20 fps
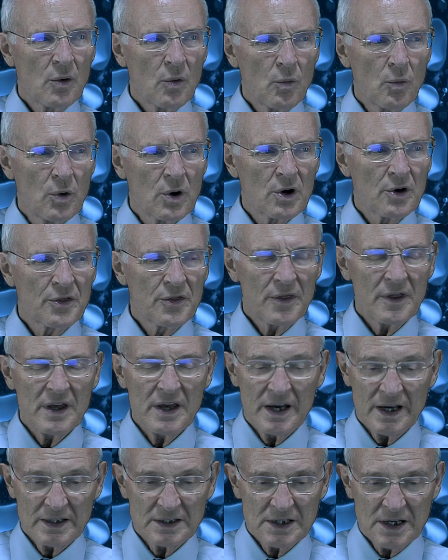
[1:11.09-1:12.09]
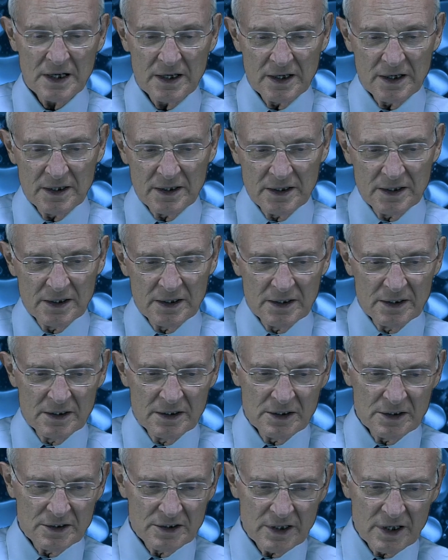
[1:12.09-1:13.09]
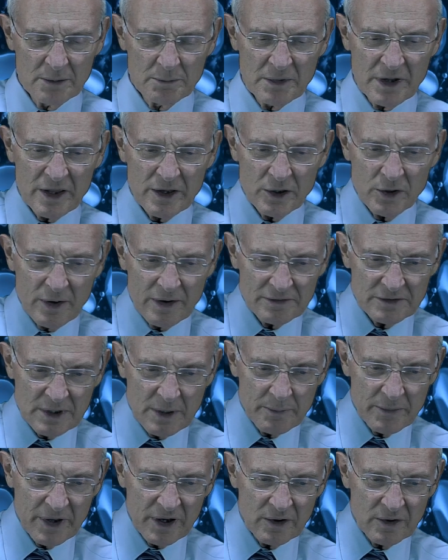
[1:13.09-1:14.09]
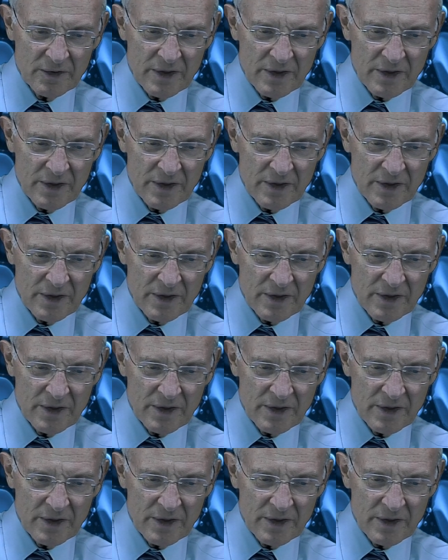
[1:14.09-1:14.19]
worth it. Jim, I think you have something on